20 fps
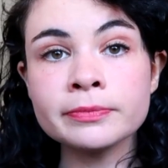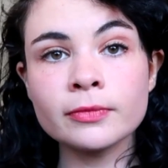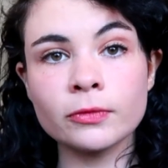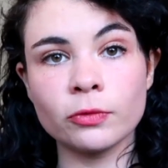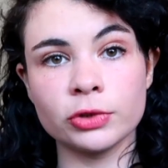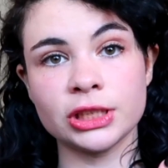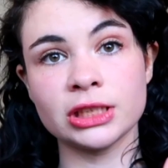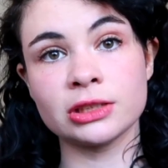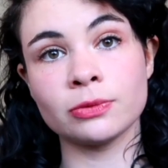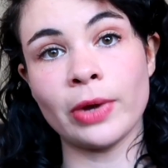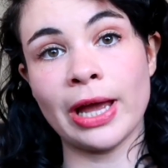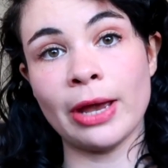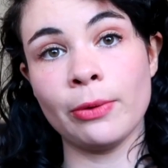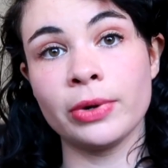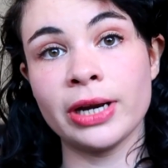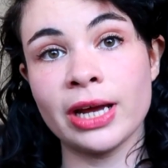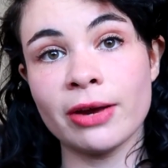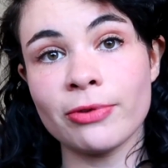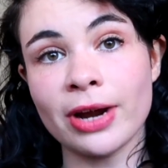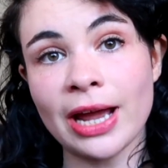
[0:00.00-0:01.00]
which is why
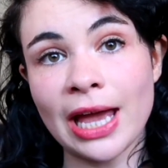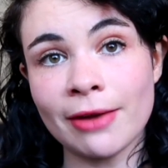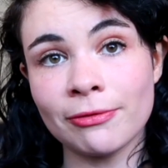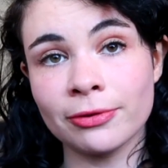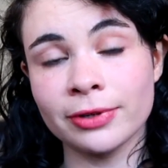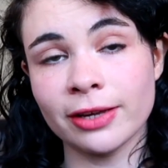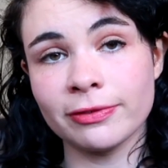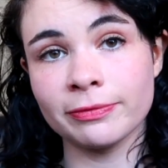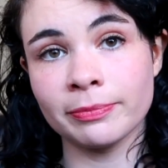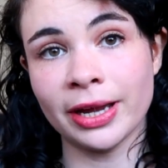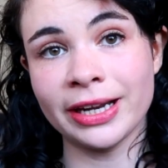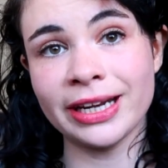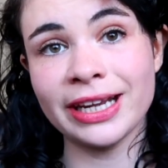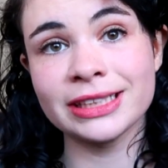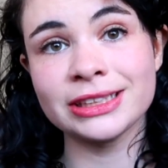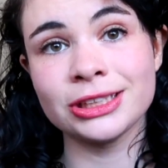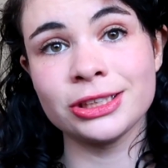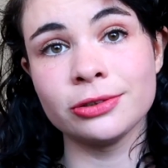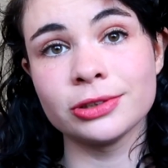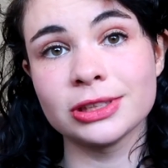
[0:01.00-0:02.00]
whenever I have enough money
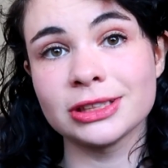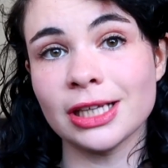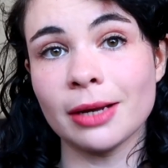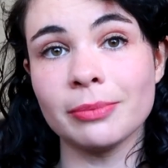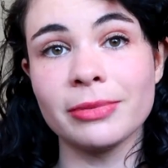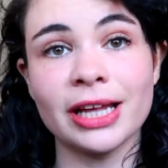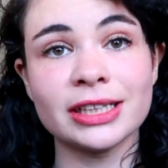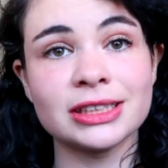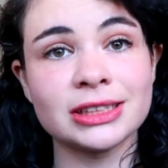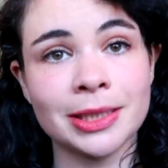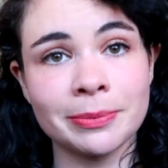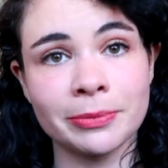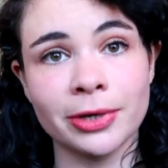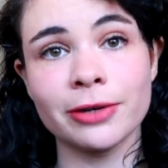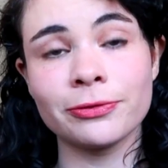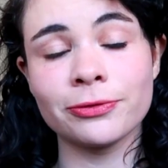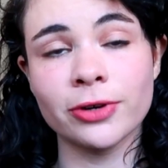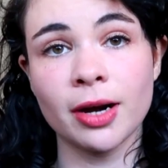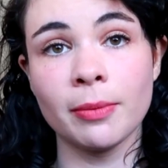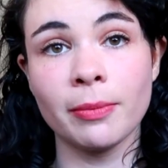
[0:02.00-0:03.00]
to sublet
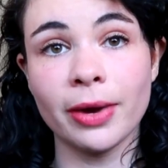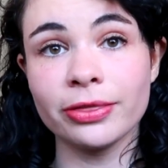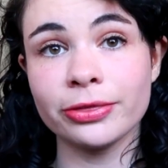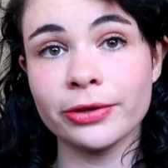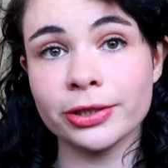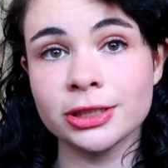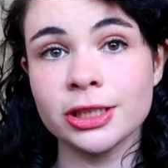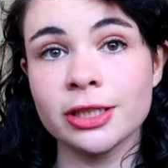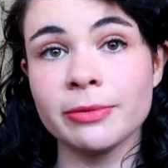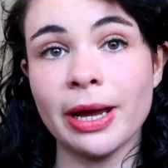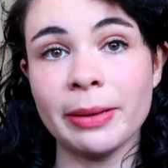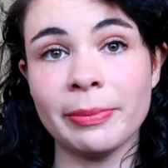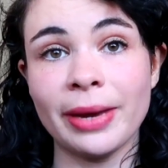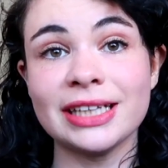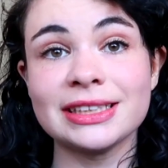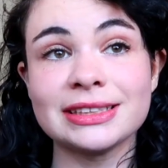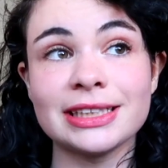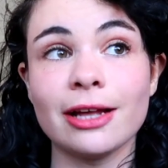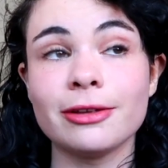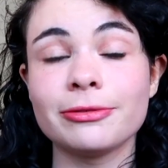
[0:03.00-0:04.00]
somewhere for a month or two by
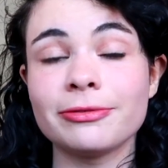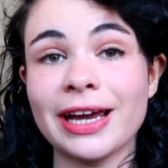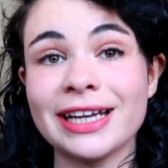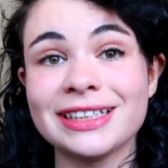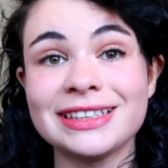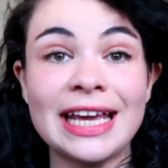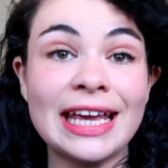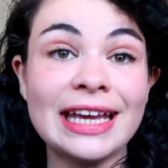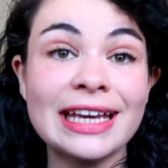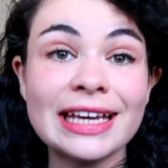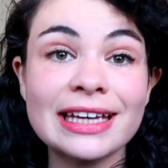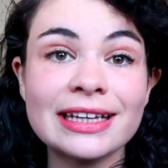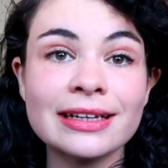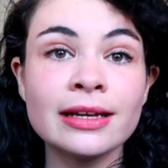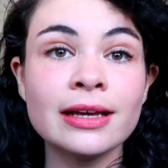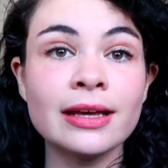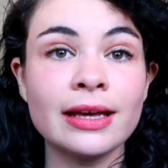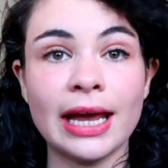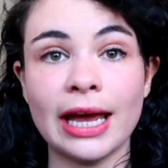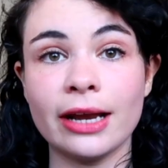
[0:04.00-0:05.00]
myself, I take
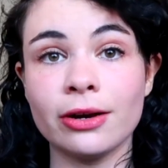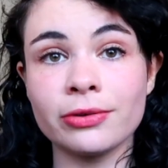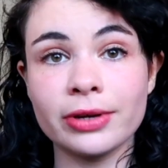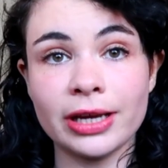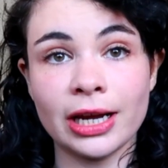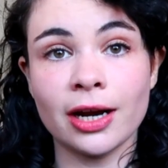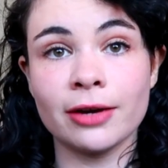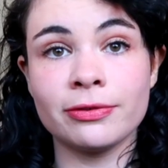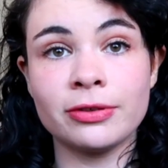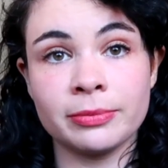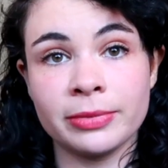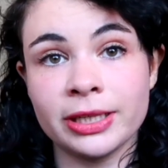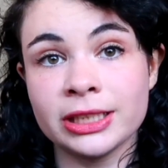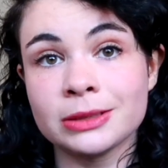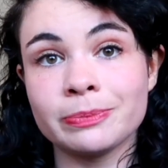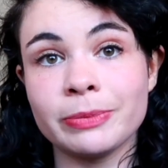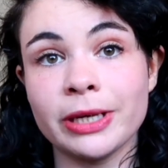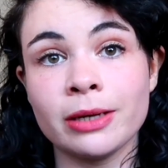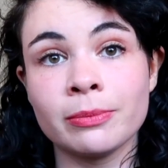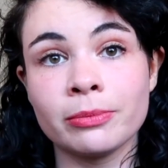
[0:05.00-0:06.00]
it. I don't care if it
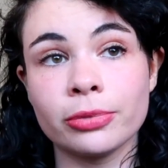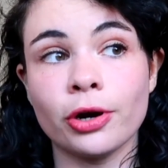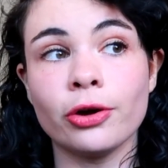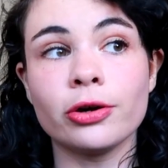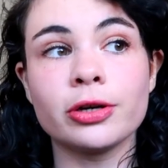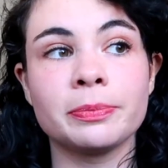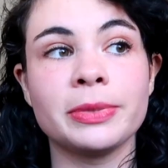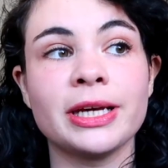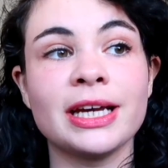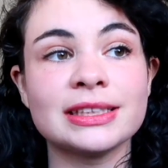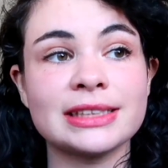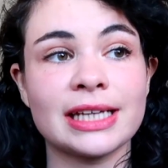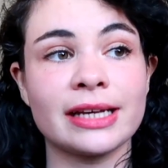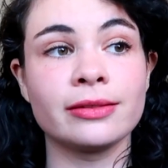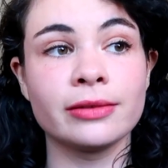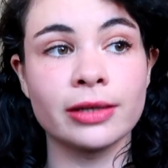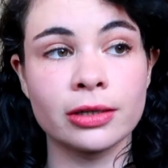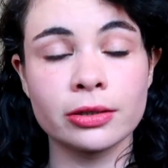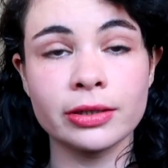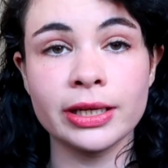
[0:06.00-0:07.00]
means being broke because I
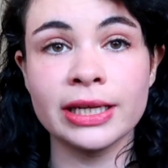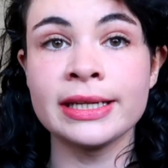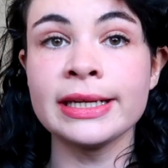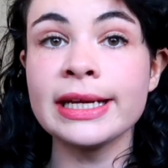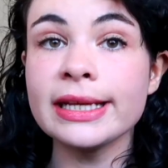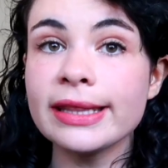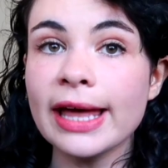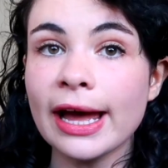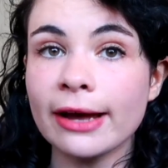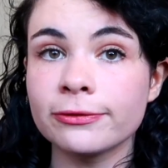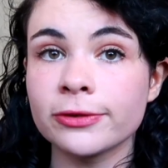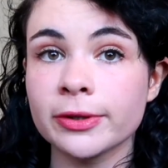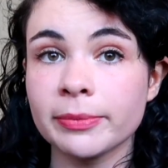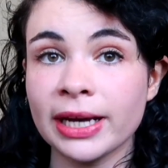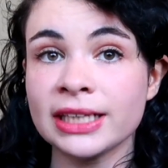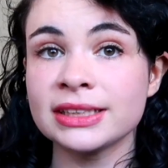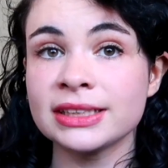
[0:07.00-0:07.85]
literally need that for my